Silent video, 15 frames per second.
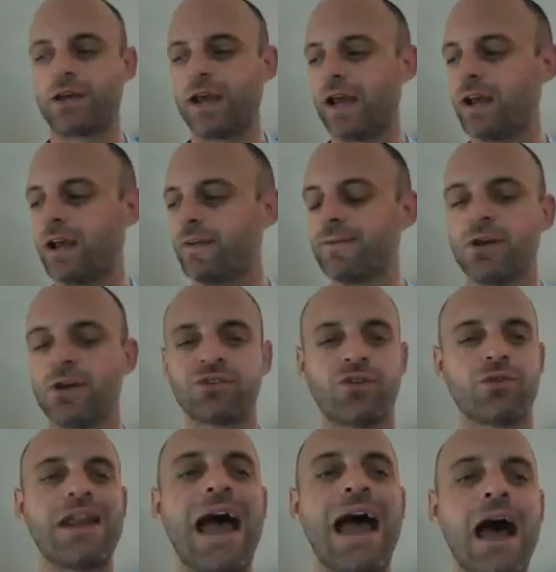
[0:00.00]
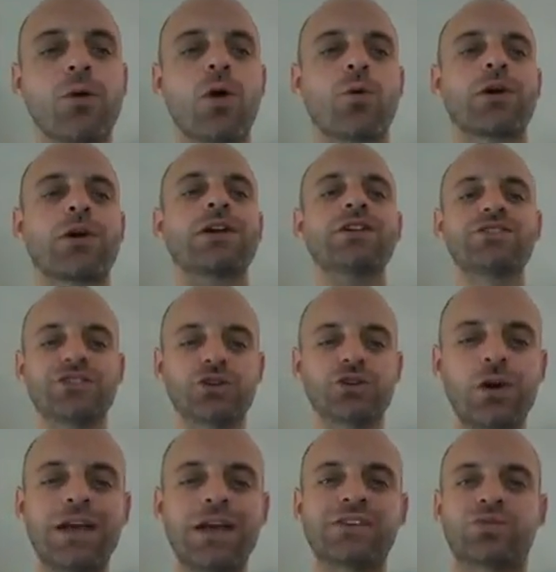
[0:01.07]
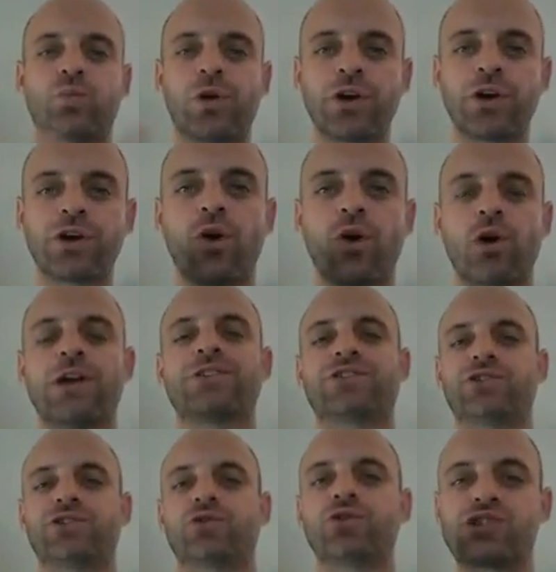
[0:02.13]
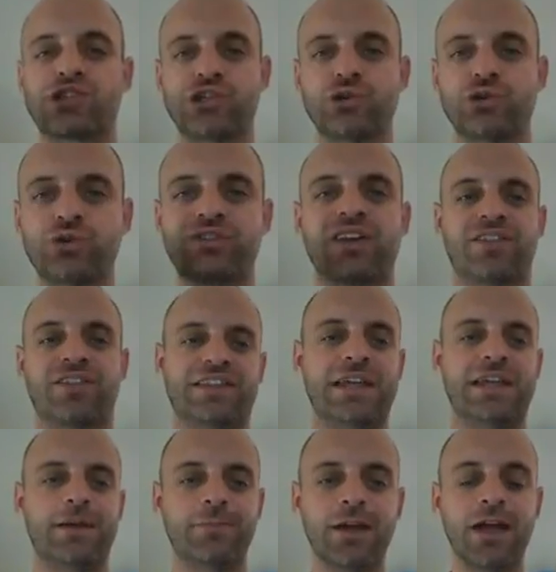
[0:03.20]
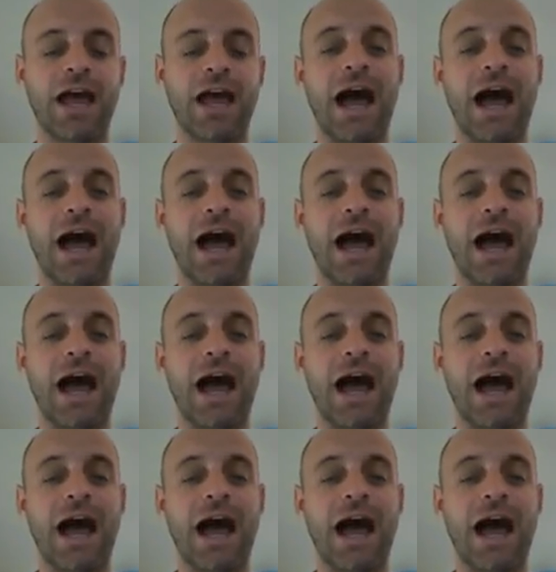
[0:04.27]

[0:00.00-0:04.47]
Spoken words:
Okay? So now what we're going to do is we're going to choose a theme.